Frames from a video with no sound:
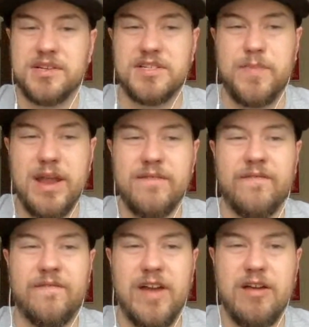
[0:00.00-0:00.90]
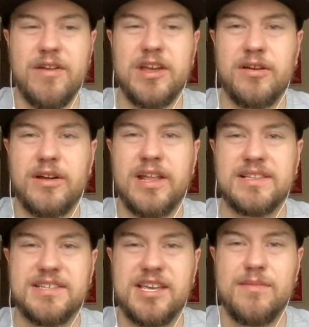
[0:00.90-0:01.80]
So it's been a very
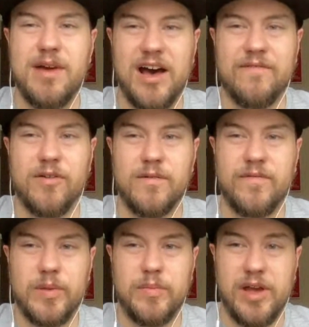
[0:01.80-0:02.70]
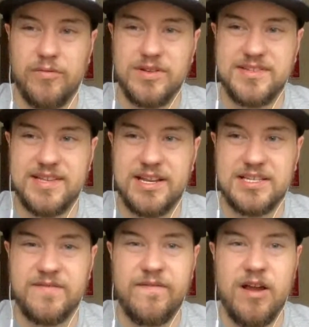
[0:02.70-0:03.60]
good team effort from the Penguins, and
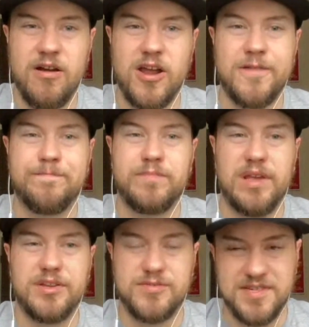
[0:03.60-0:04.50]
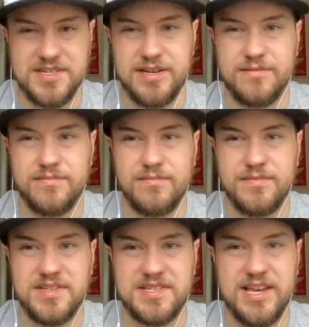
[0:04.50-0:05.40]
it's very interesting
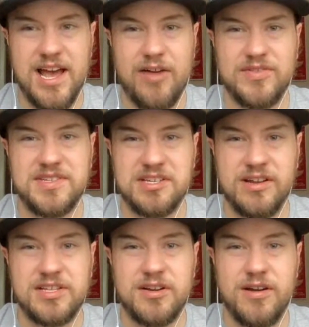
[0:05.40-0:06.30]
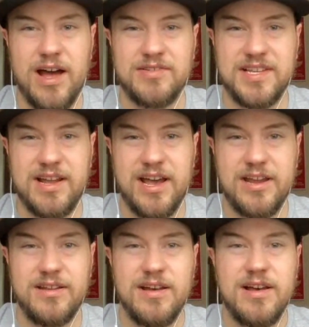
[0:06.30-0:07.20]
to see how this is going to turn out
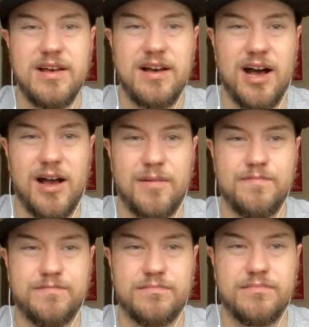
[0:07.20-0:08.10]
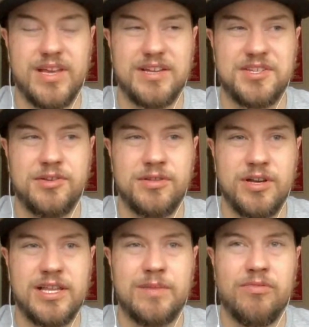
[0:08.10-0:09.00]
tonight. Because you
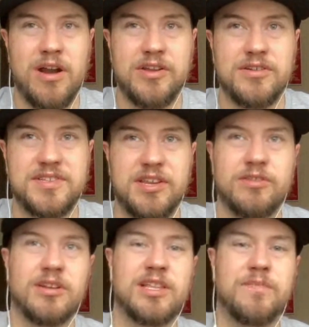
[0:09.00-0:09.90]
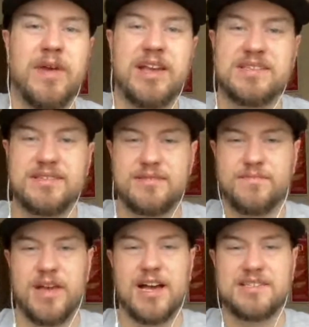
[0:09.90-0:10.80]
look at the Predators and you look at the pace
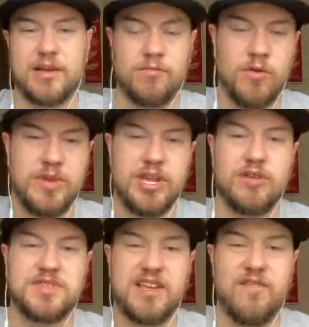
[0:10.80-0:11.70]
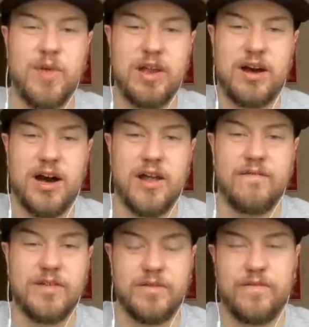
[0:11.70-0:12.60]
guys like Roman Josi have been
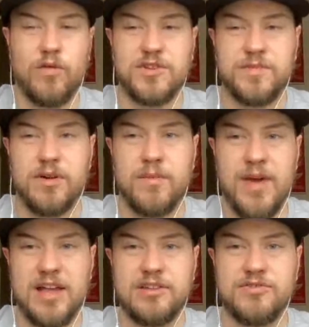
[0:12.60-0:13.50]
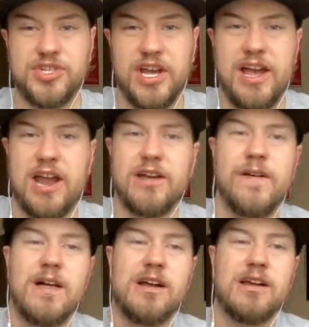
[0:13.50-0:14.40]
on, Filip Forsberg, Matt Duchene,